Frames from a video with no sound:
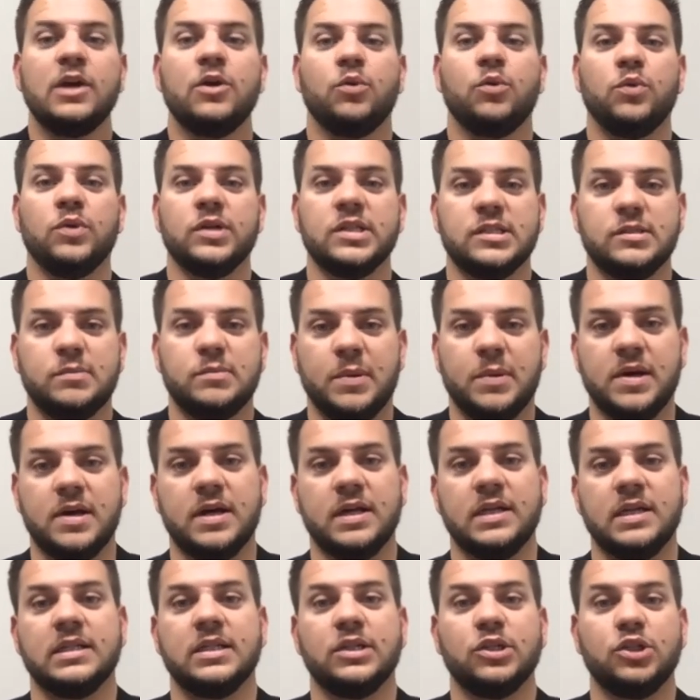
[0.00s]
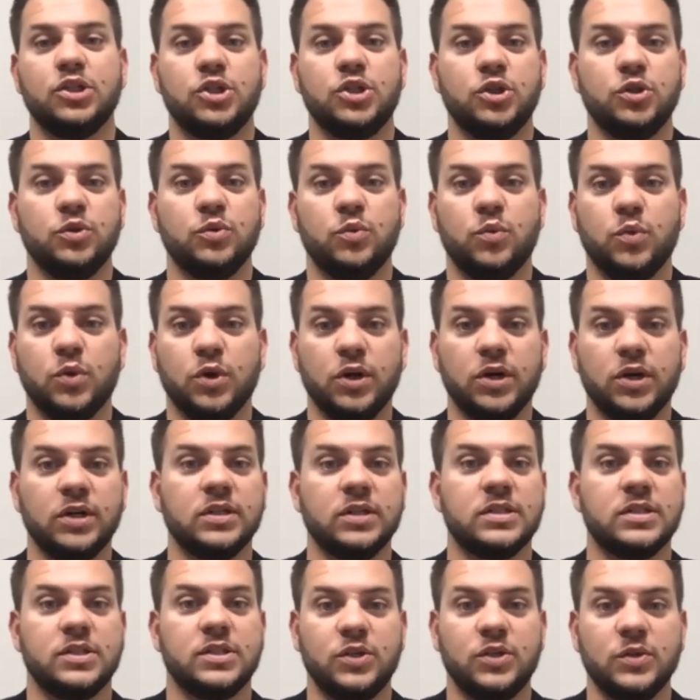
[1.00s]
respond to
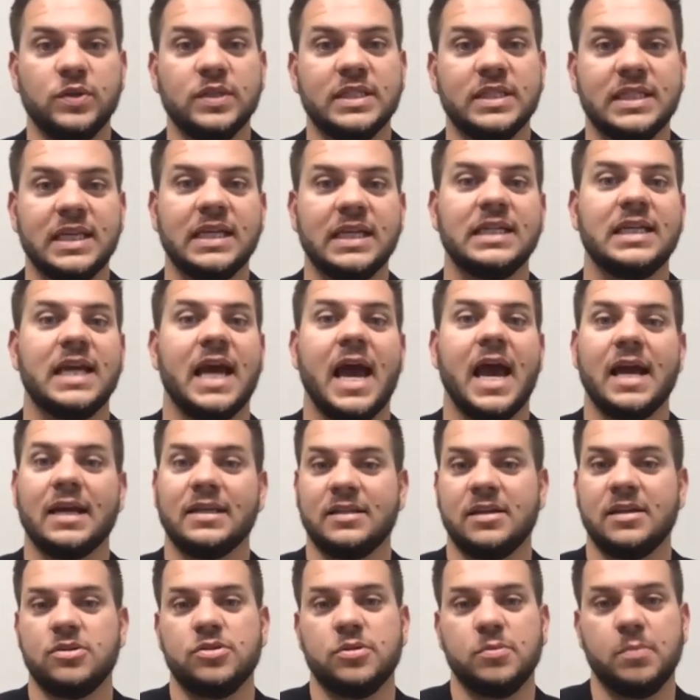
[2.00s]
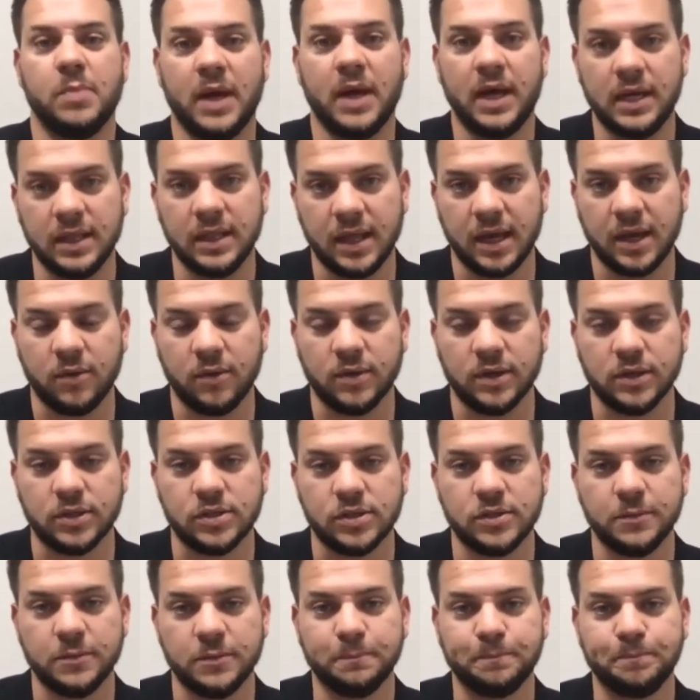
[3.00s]
words, to syntax, and to body
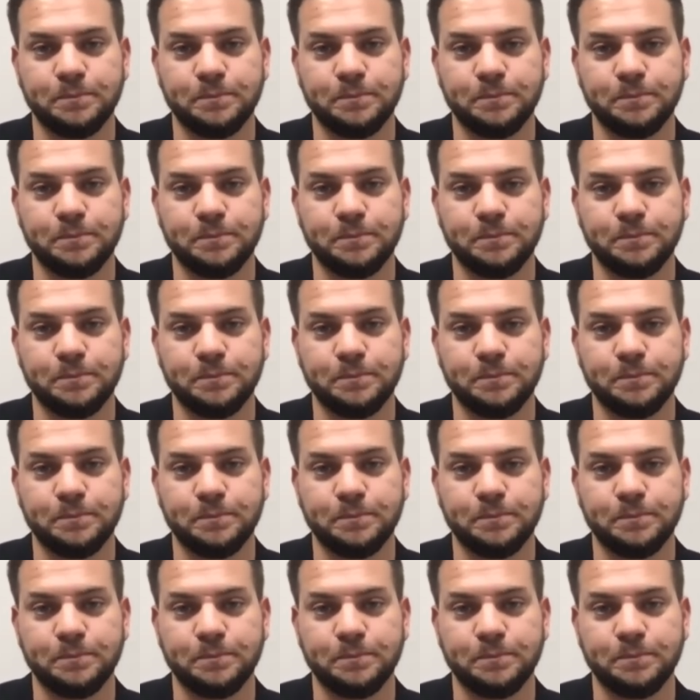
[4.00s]
language.